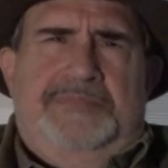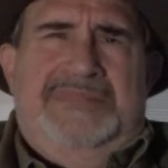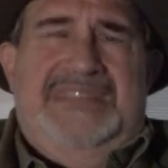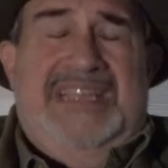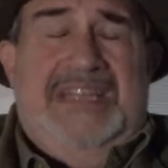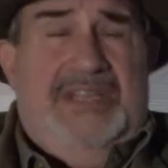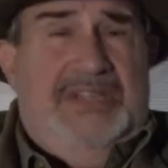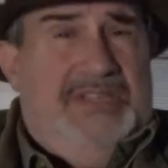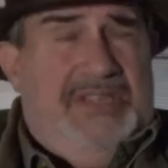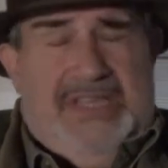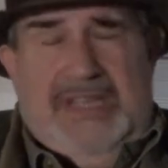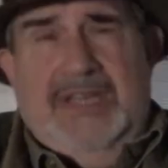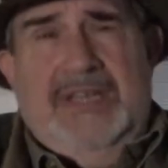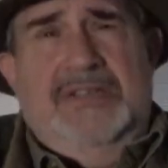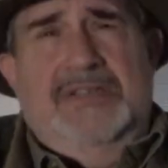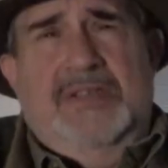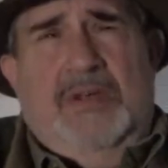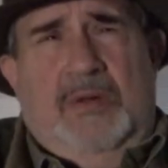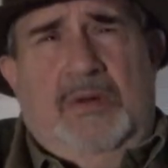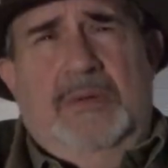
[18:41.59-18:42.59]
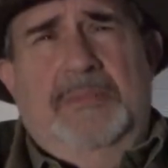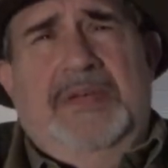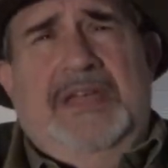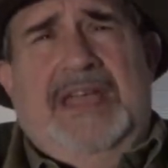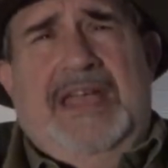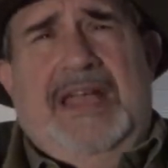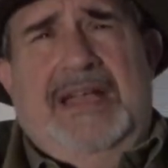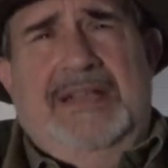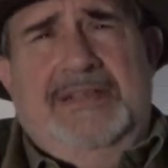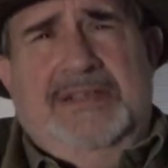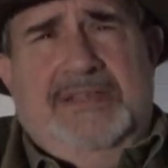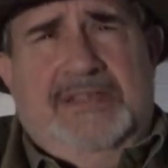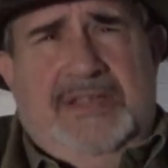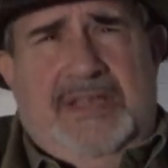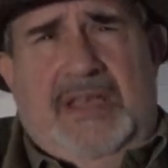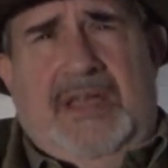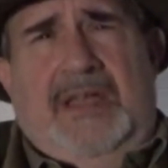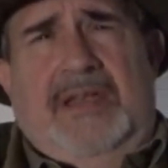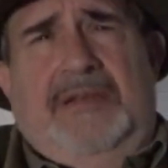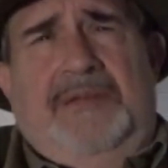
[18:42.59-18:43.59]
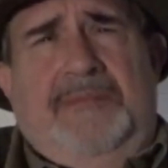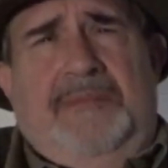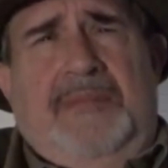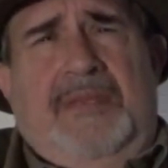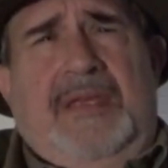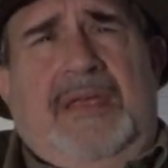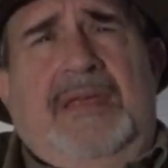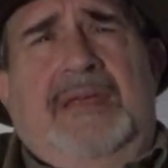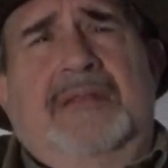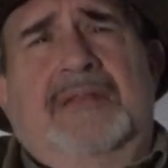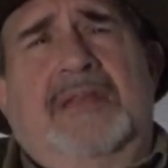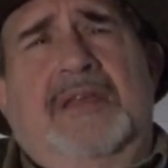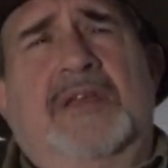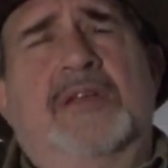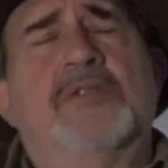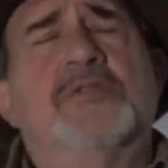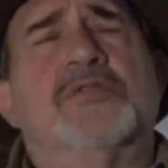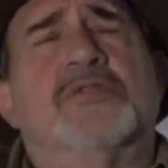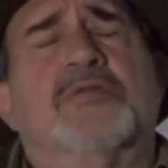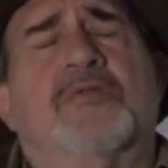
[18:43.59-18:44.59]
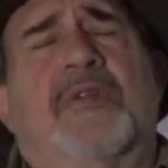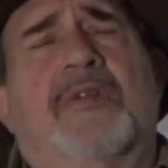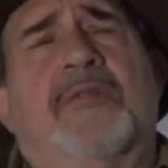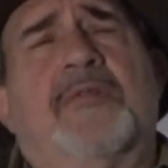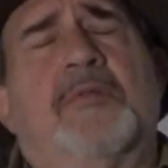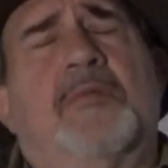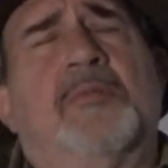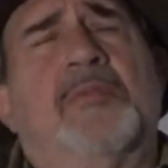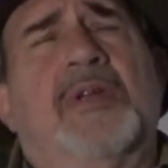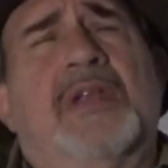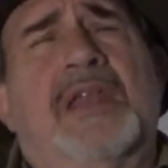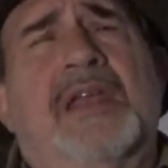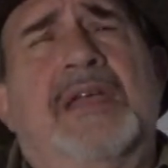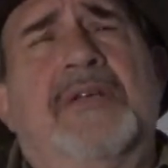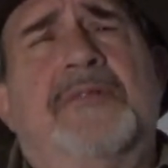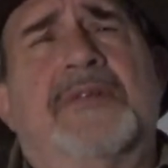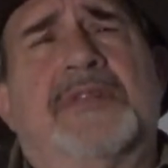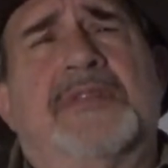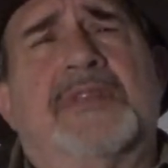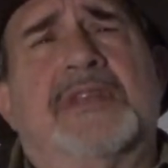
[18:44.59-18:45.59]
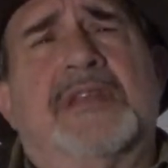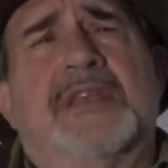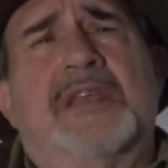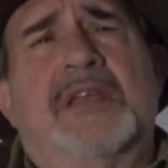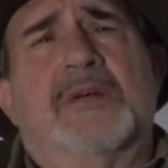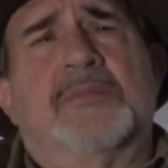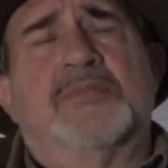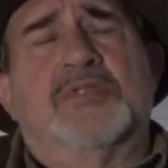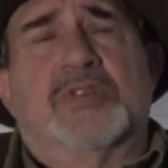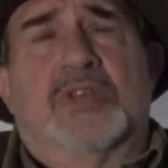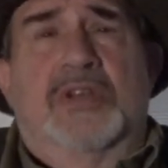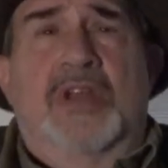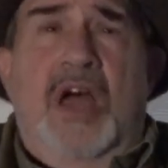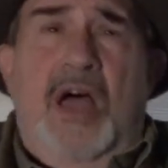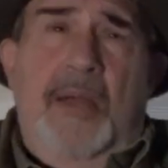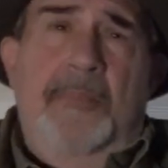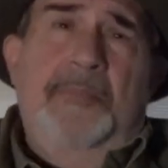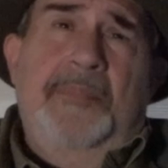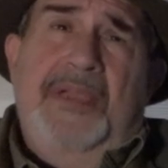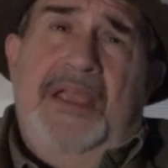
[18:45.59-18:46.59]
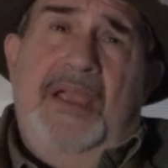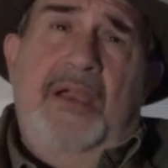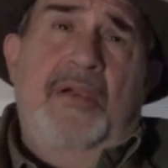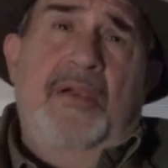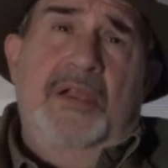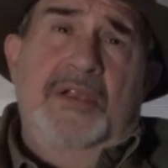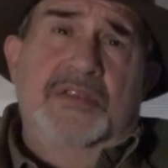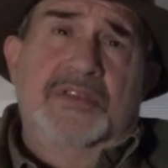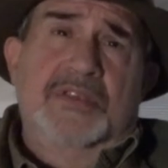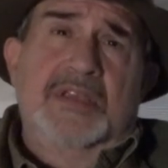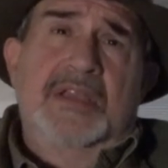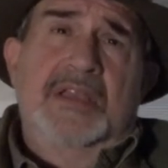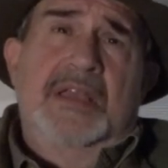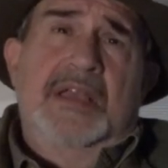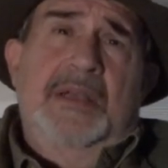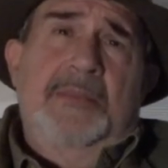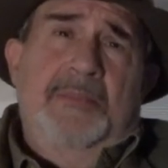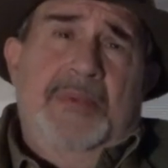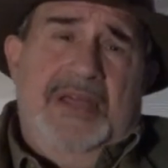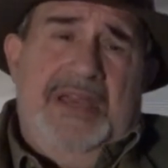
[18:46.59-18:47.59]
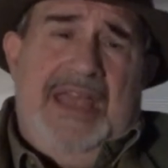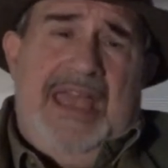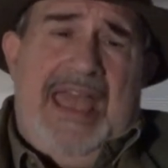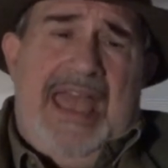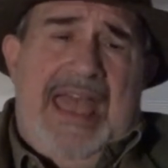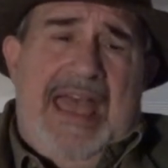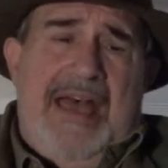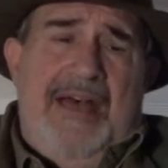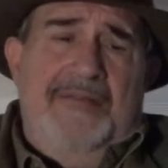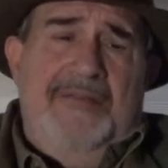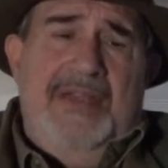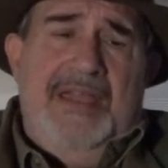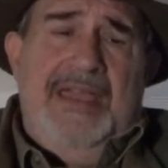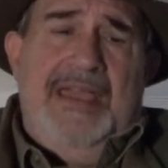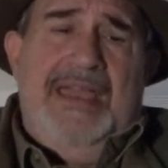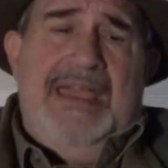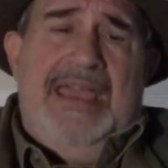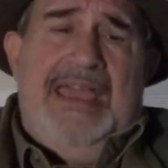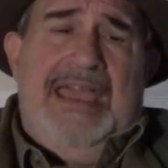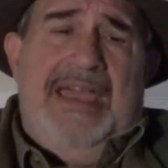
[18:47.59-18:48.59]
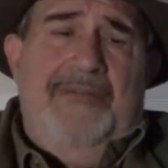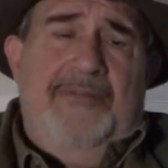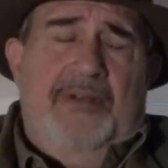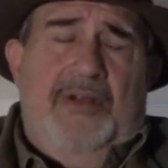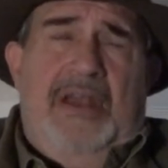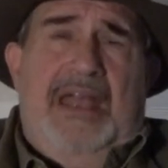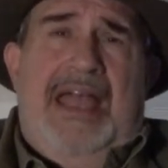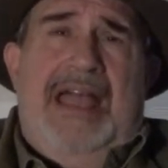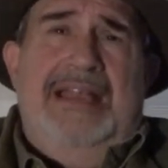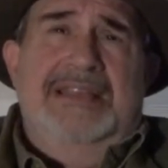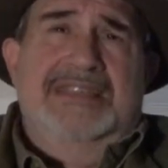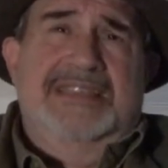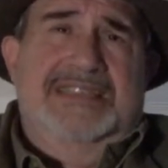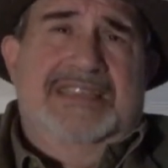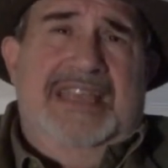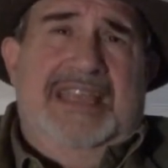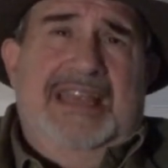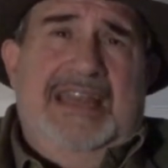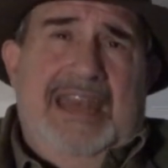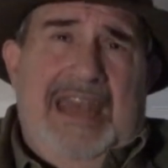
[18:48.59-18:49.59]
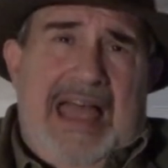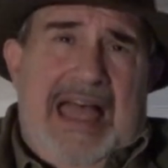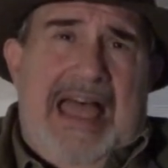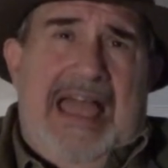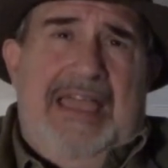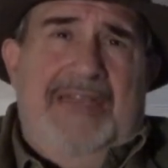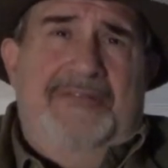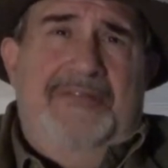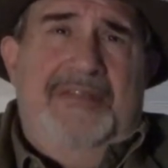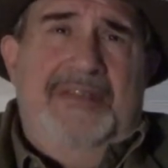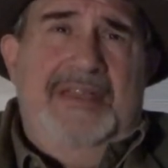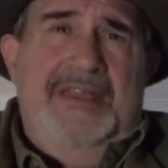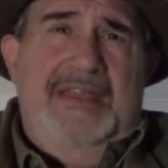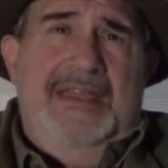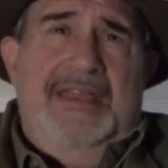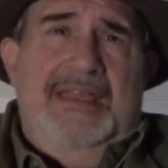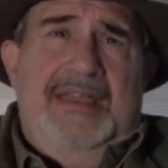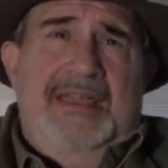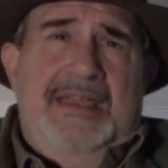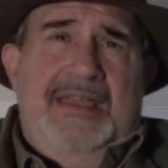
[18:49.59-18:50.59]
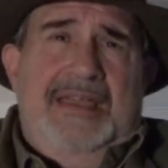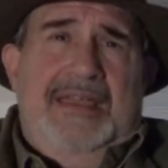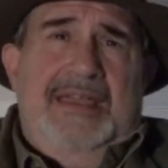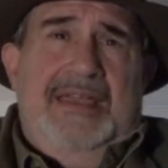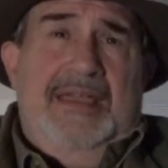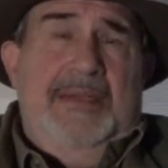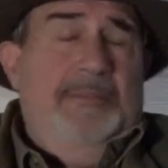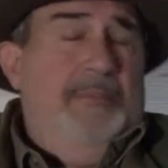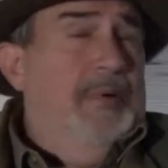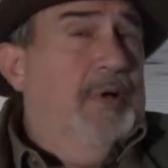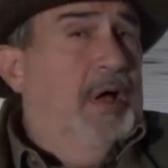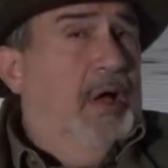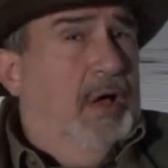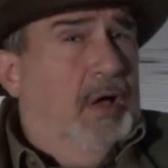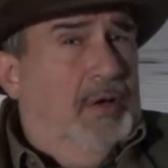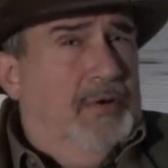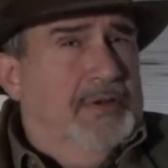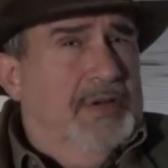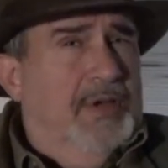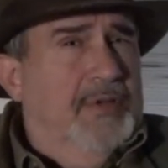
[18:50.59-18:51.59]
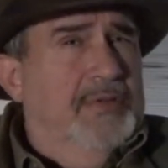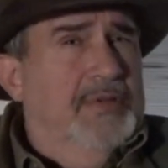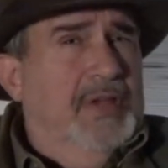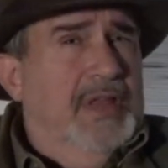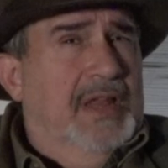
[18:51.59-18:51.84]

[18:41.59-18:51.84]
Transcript: that he sent his only begotten Son, that whosoever believeth in him should not perish, but have everlasting life. And Paul told the